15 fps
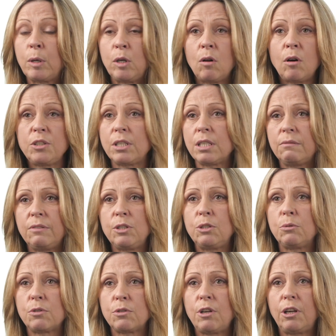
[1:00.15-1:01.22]
But not just
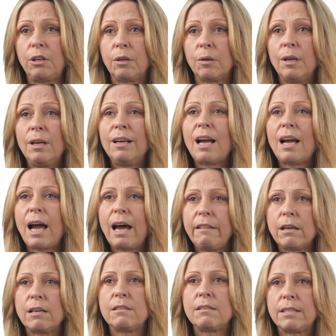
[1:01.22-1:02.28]
visual snow,
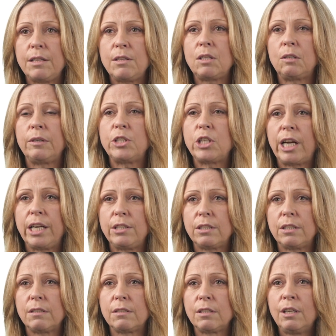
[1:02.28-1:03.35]
other sensory
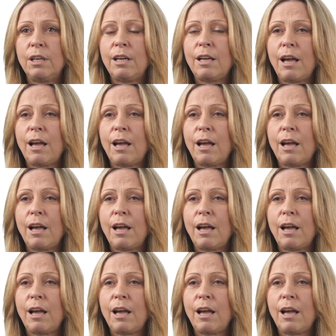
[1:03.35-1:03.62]
changes.